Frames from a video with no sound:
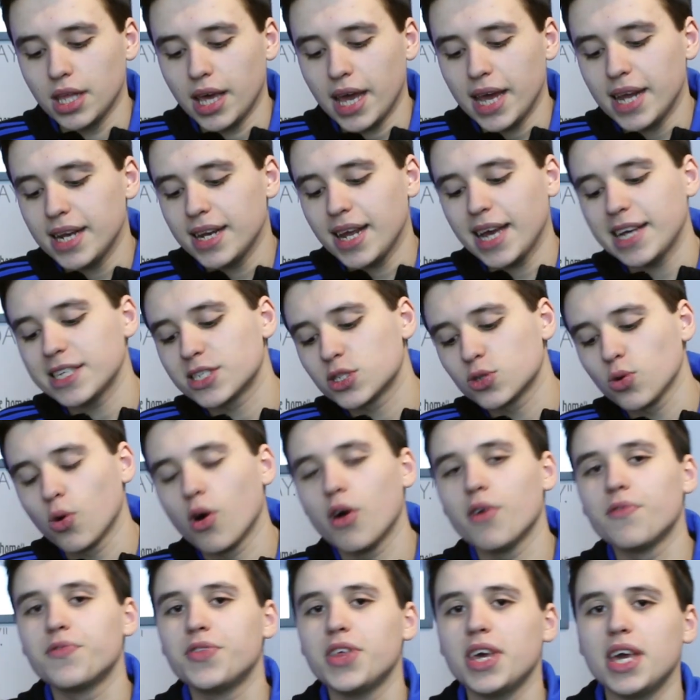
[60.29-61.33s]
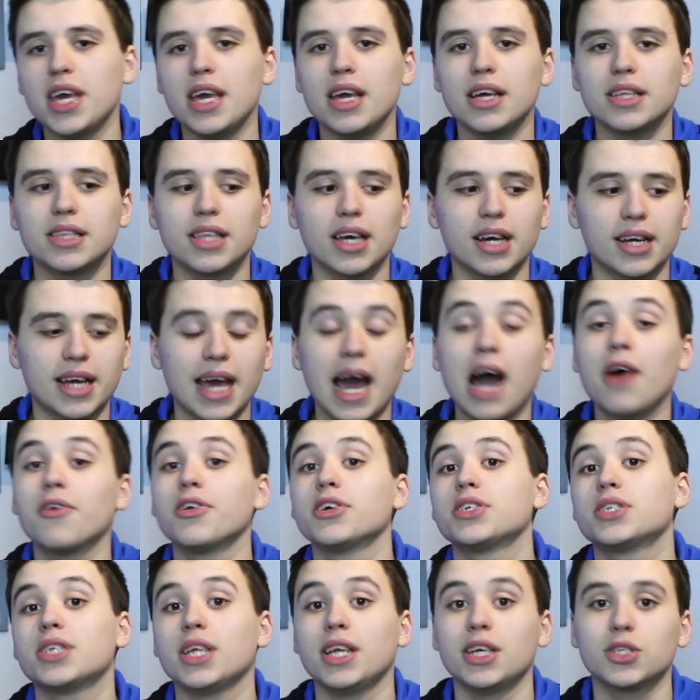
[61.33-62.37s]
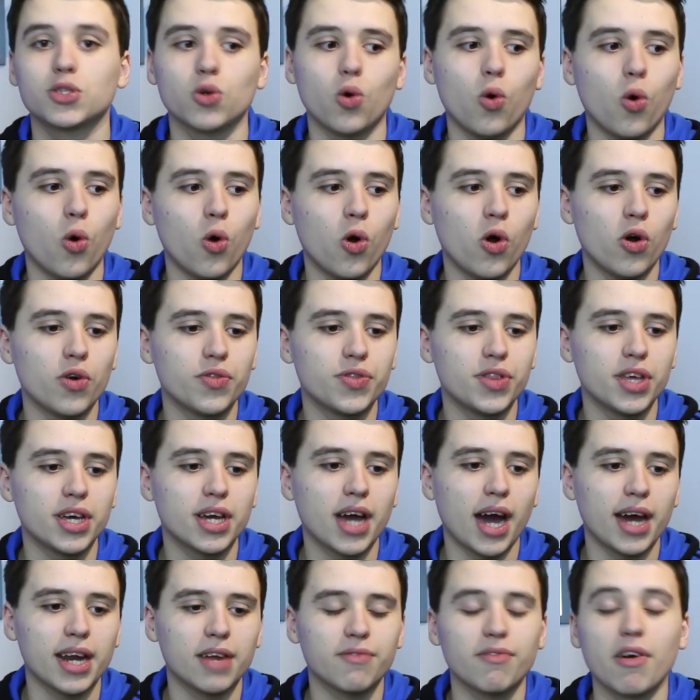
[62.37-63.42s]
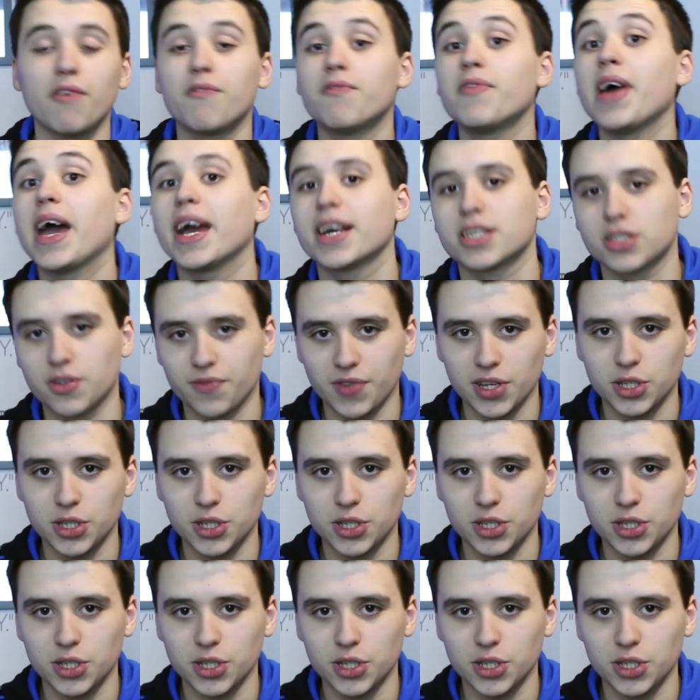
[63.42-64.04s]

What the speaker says: in sort of the counter to this, or the kind of effect of